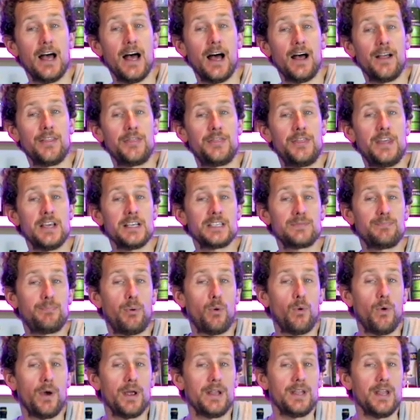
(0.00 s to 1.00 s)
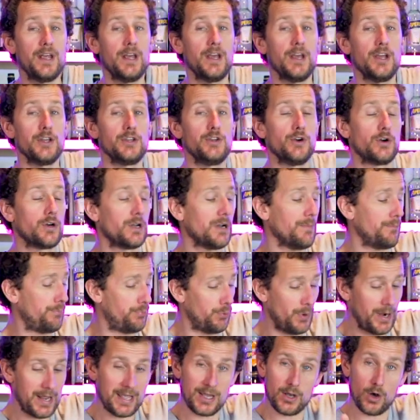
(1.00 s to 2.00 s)
At this point, you're gonna
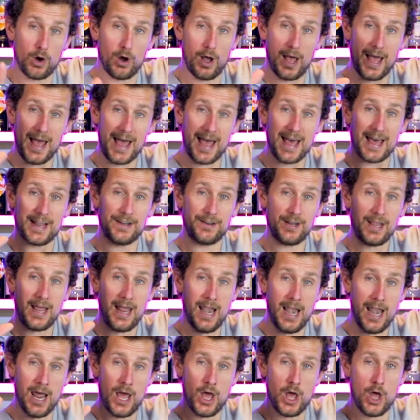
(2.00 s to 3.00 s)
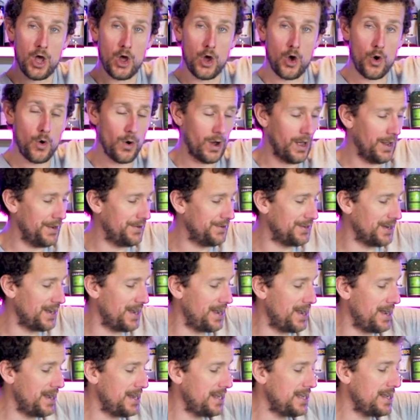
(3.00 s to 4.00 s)
bring your hand, hello,
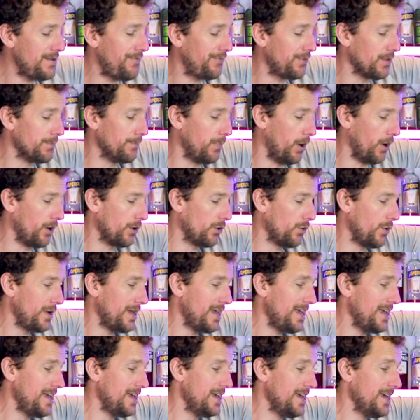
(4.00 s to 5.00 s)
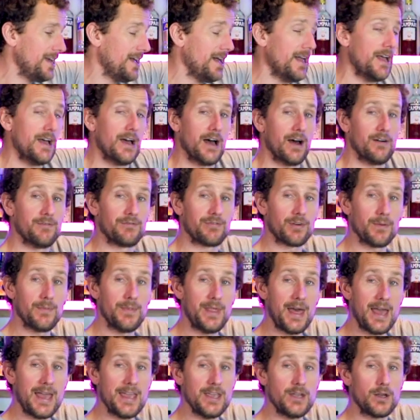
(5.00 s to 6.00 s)
underneath the bottle here, and from
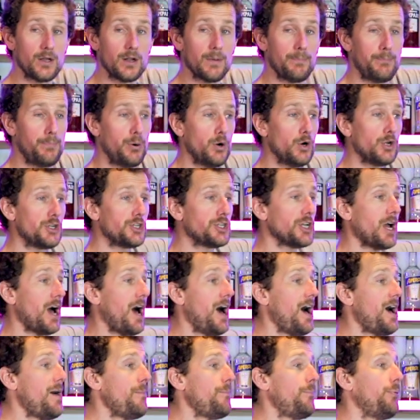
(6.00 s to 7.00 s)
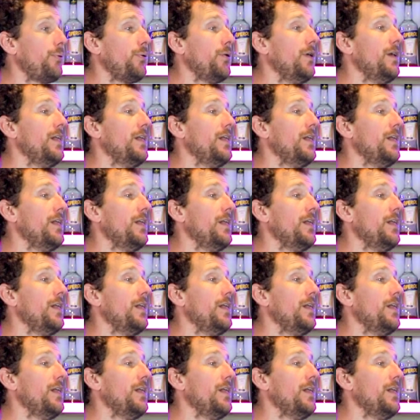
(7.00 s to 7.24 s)
there you're gonna push up